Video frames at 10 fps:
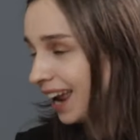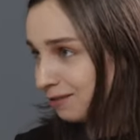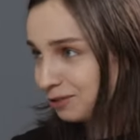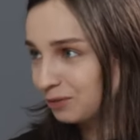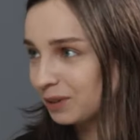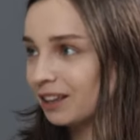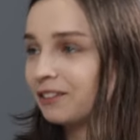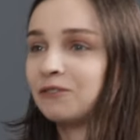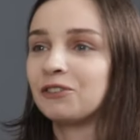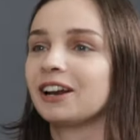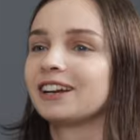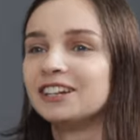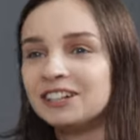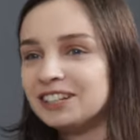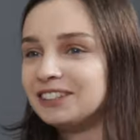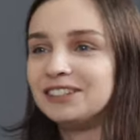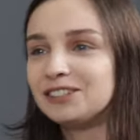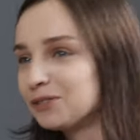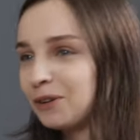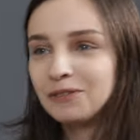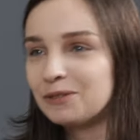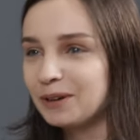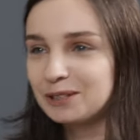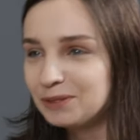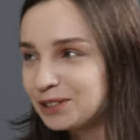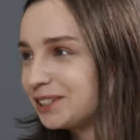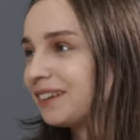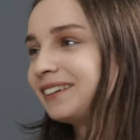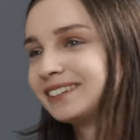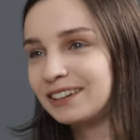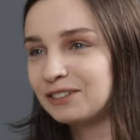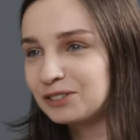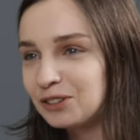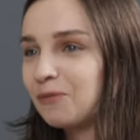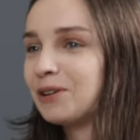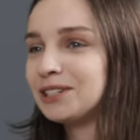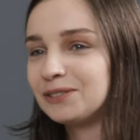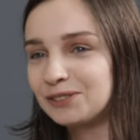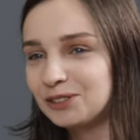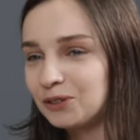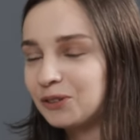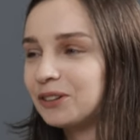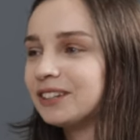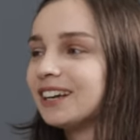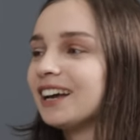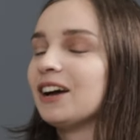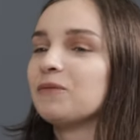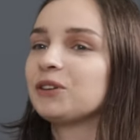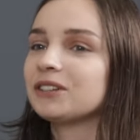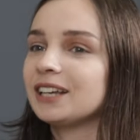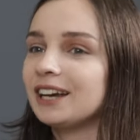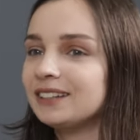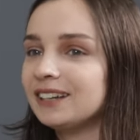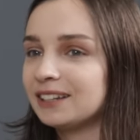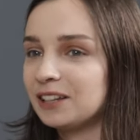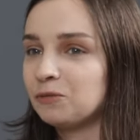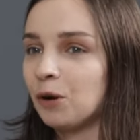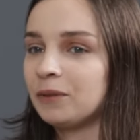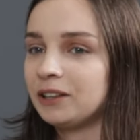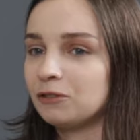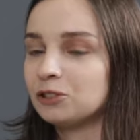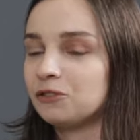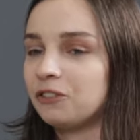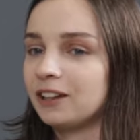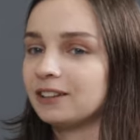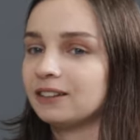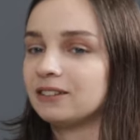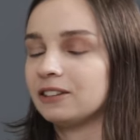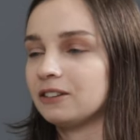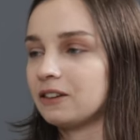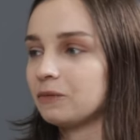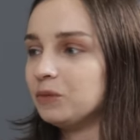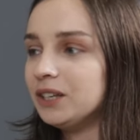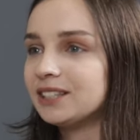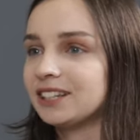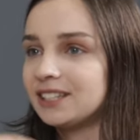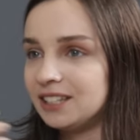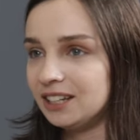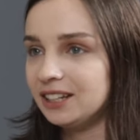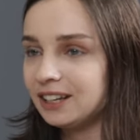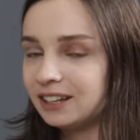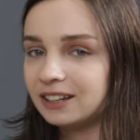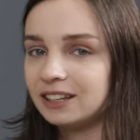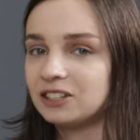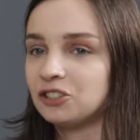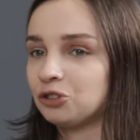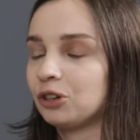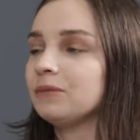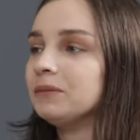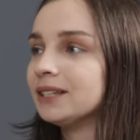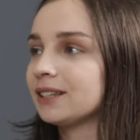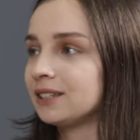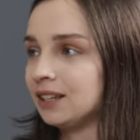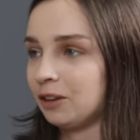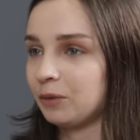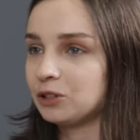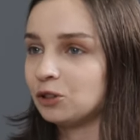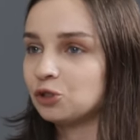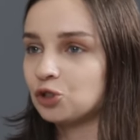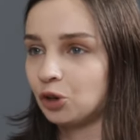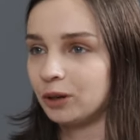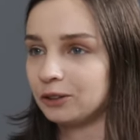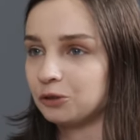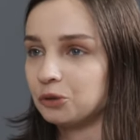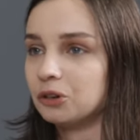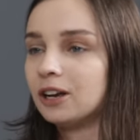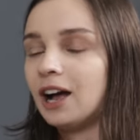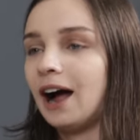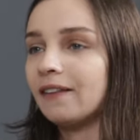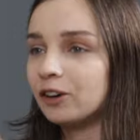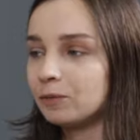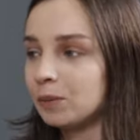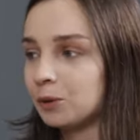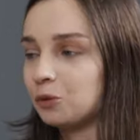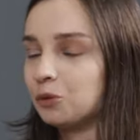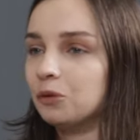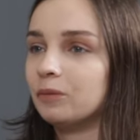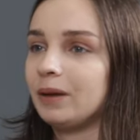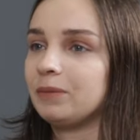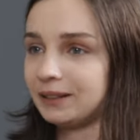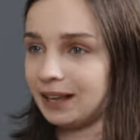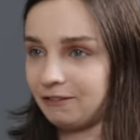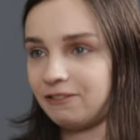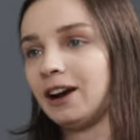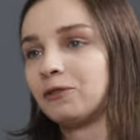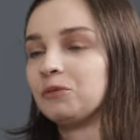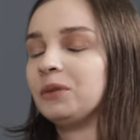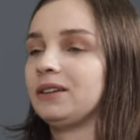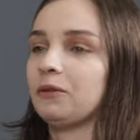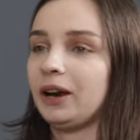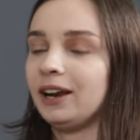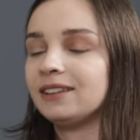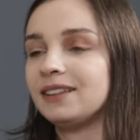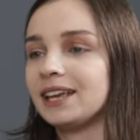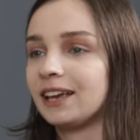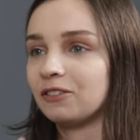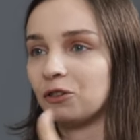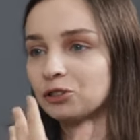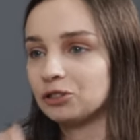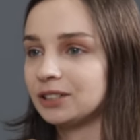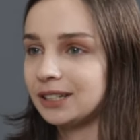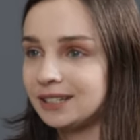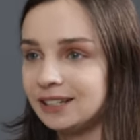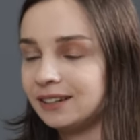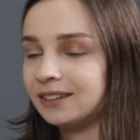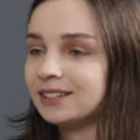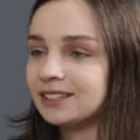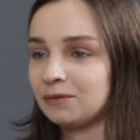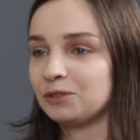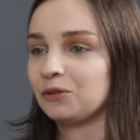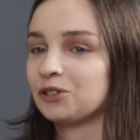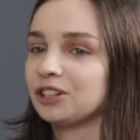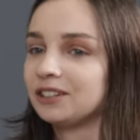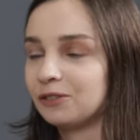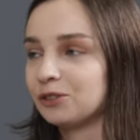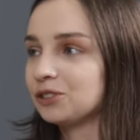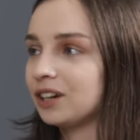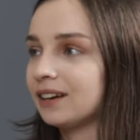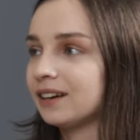came to me and, and were like, this is one of the best pictures ever. Thank you so much. It was so good. Because I think at that moment I also felt that me succeeding is not only me succeeding, but it's also showing to other people who maybe identify with me in a way that they can also succeed. And this is something which I think also